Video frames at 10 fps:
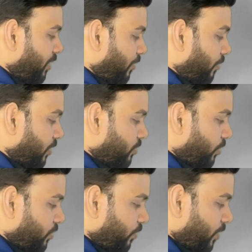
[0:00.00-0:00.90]

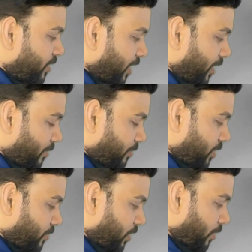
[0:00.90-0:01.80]
resourceful state,
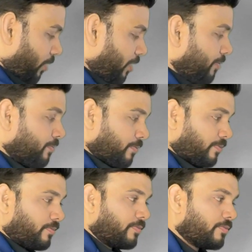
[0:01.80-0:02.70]
which we call
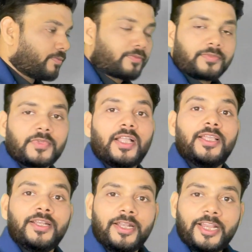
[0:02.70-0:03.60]

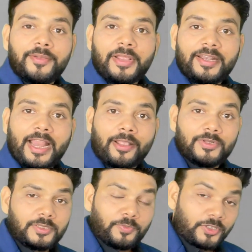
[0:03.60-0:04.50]
in layman
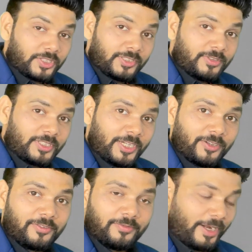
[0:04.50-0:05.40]
language positive state
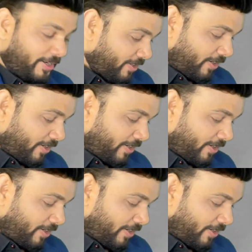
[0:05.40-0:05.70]
of mind.